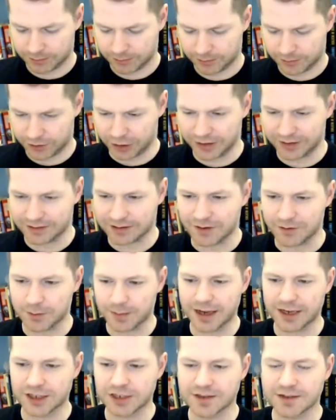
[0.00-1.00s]

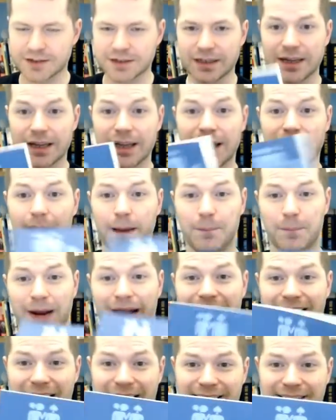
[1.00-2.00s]
37 pages.
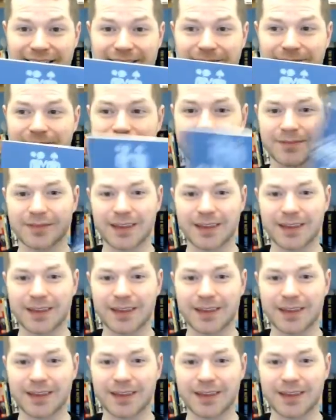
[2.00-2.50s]
But I liked it.